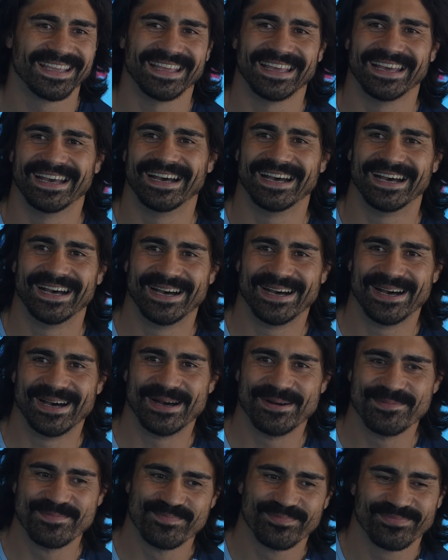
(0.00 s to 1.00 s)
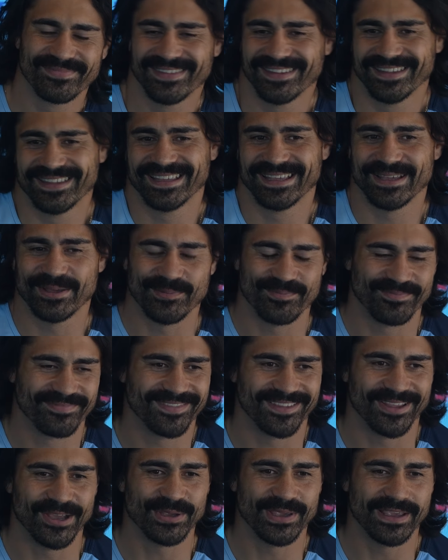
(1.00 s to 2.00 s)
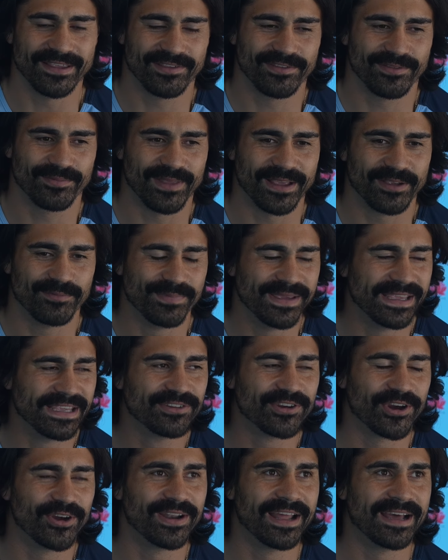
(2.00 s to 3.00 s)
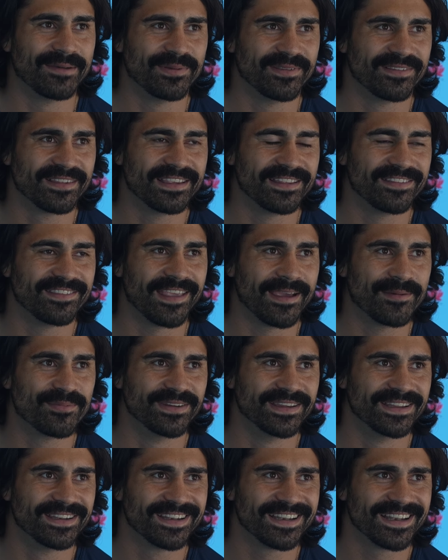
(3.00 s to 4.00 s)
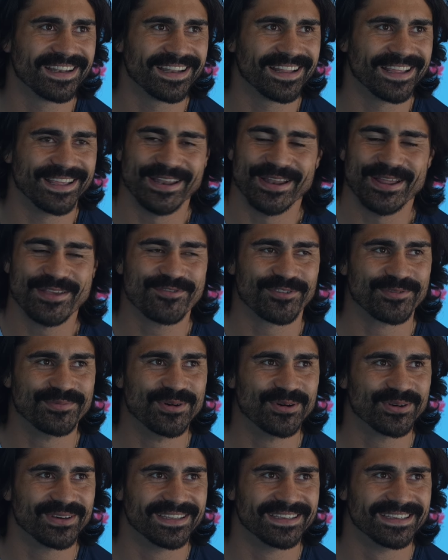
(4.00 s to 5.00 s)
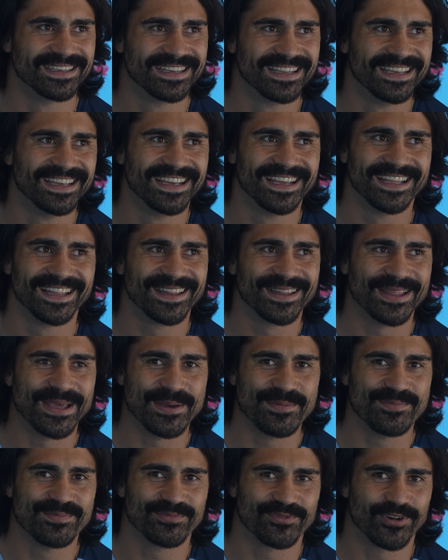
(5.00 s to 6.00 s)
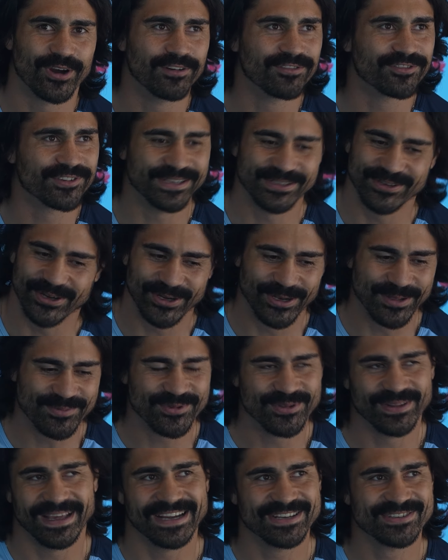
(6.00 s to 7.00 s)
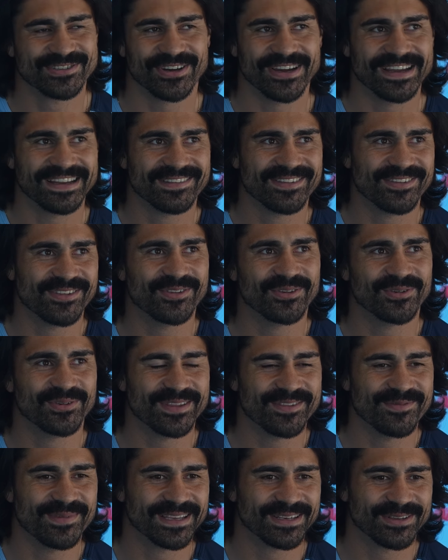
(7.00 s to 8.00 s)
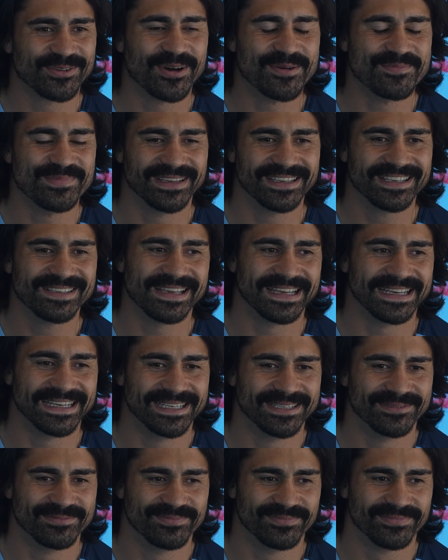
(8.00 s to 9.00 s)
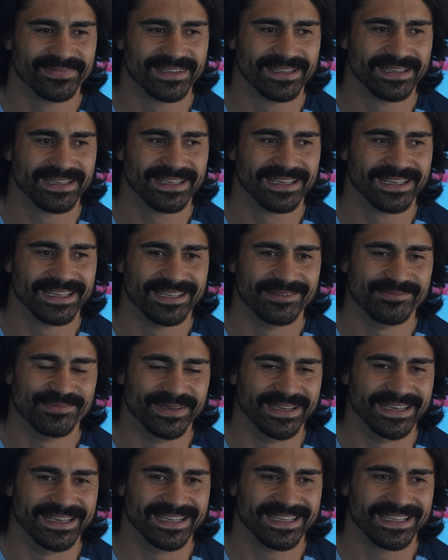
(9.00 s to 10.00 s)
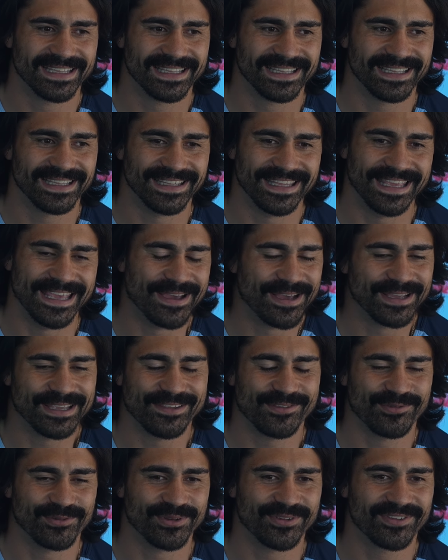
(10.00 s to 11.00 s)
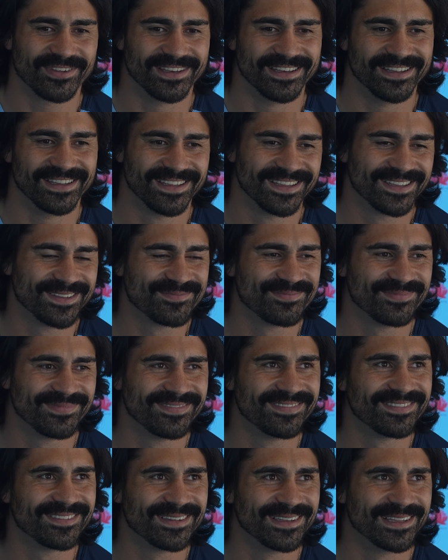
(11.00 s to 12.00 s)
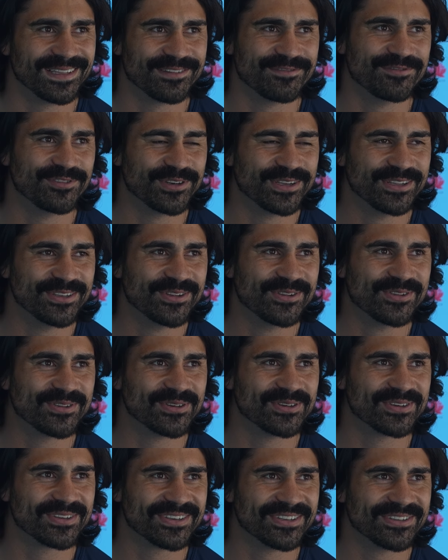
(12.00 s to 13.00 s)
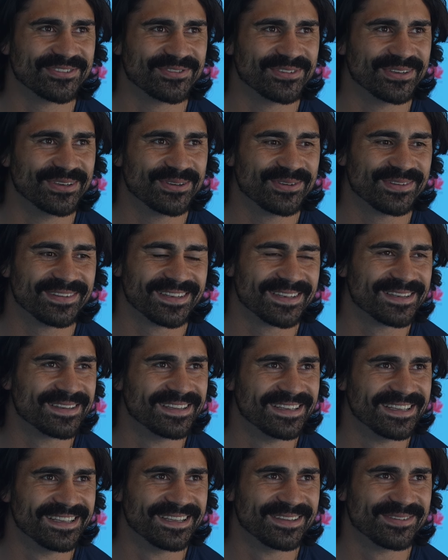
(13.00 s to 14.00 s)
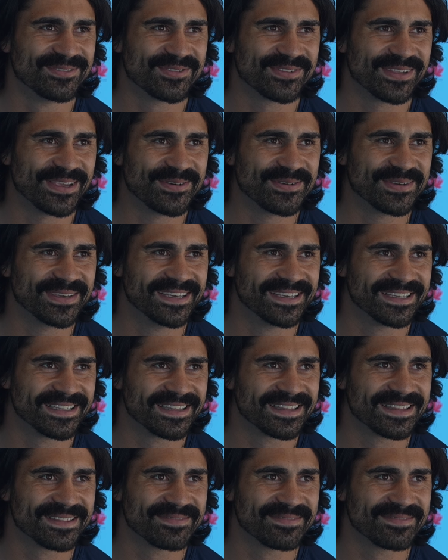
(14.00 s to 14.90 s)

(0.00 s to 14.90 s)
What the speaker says: I guess, like me growing up as a Cantabrian, and he's from Auckland, that rivalry growing up through the age grades has always been quite big. But yeah, I guess we've just got to let the footy do the talking on the field and see how we go.